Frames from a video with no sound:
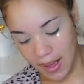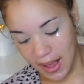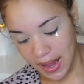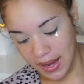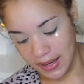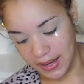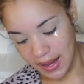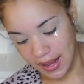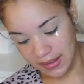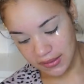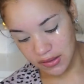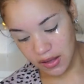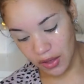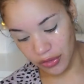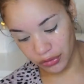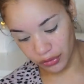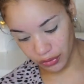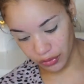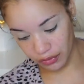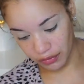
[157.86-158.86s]
Mine has
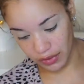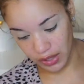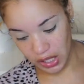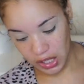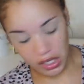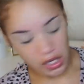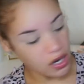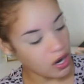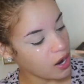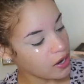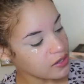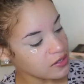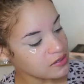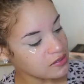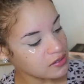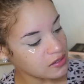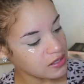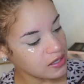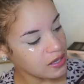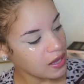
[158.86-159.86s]
gone through the ringer,
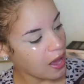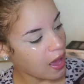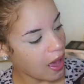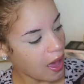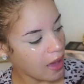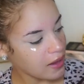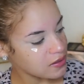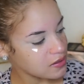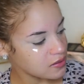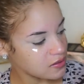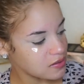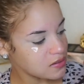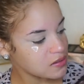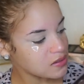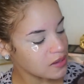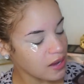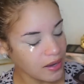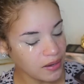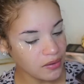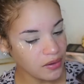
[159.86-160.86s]
honestly. I
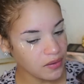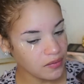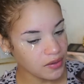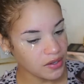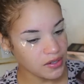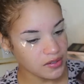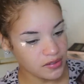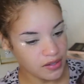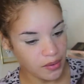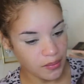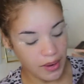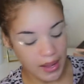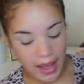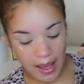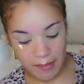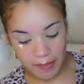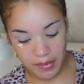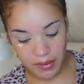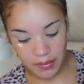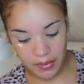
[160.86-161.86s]
don't even understand what
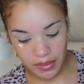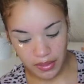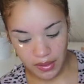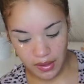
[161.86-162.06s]
happened with